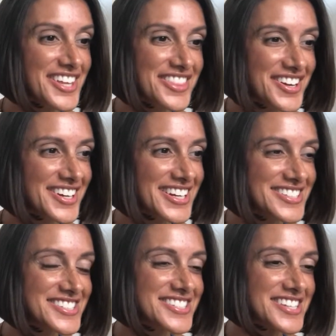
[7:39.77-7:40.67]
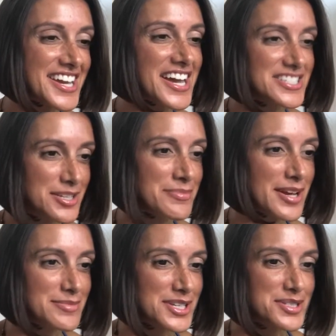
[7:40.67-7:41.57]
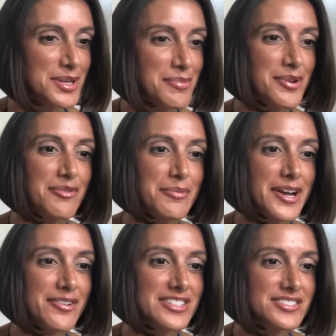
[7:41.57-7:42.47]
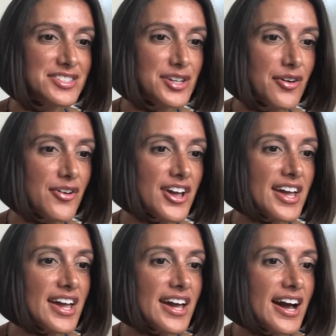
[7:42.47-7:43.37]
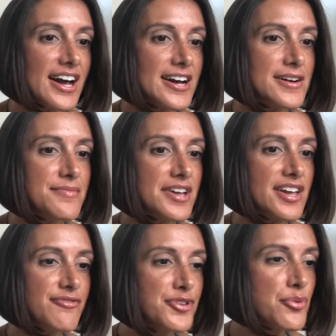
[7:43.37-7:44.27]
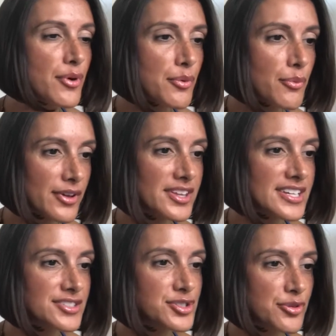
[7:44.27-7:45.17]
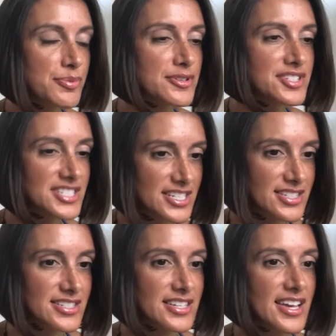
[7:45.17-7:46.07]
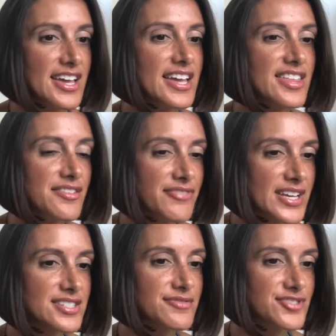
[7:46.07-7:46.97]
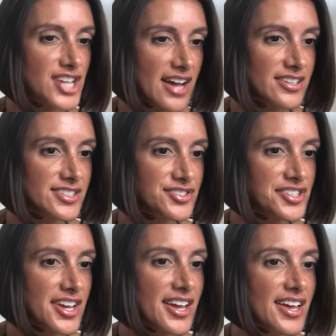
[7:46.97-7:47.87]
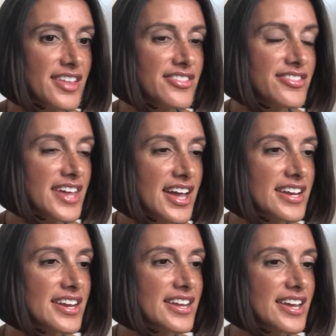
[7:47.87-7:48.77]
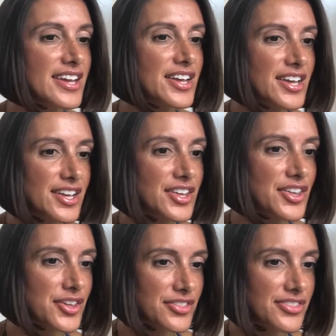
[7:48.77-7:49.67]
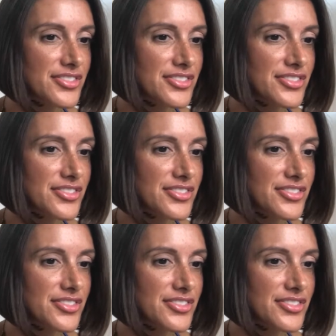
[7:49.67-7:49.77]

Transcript: There it is. Sometimes I stumble over my words. So if you are willing to persist in the face of challenge, then you